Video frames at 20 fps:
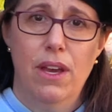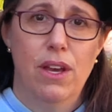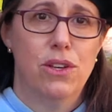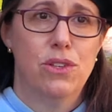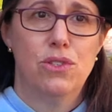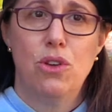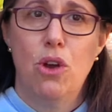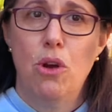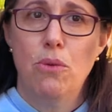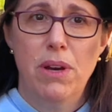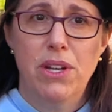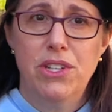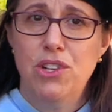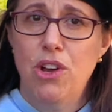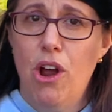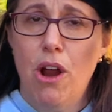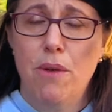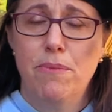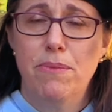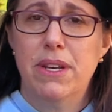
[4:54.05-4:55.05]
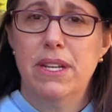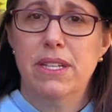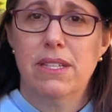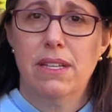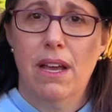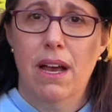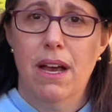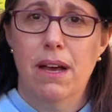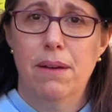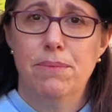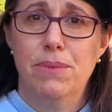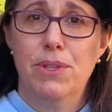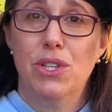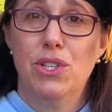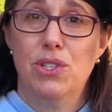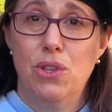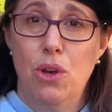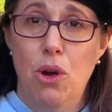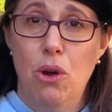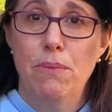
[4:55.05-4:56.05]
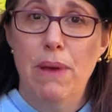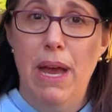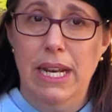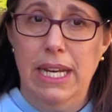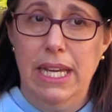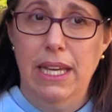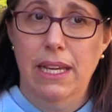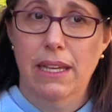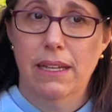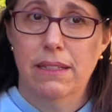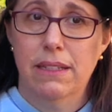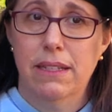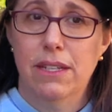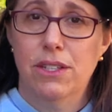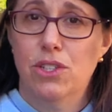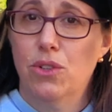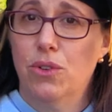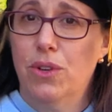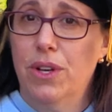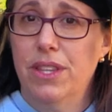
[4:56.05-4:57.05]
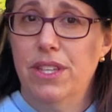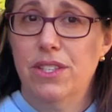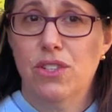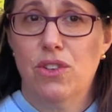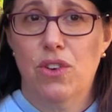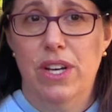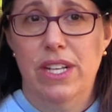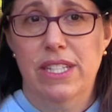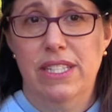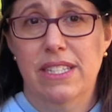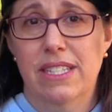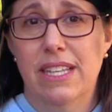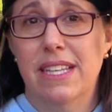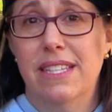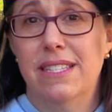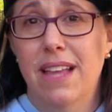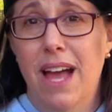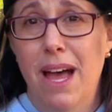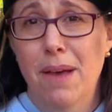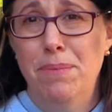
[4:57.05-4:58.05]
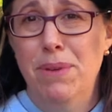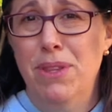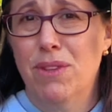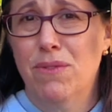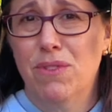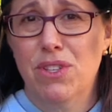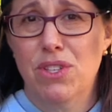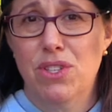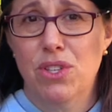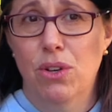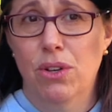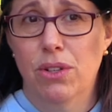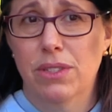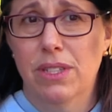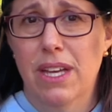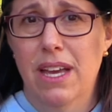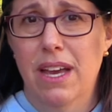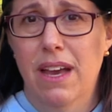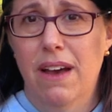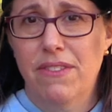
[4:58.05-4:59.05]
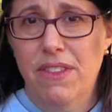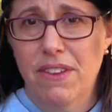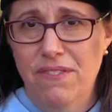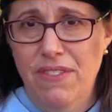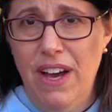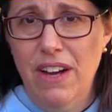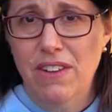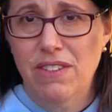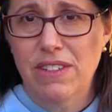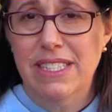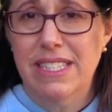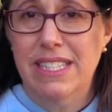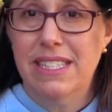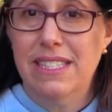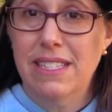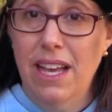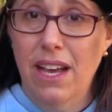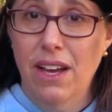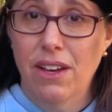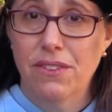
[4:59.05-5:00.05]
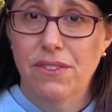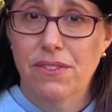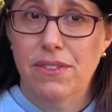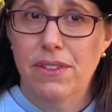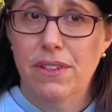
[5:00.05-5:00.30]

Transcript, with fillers: So much harm that has come to so many during this crisis has not been the result of the virus itself,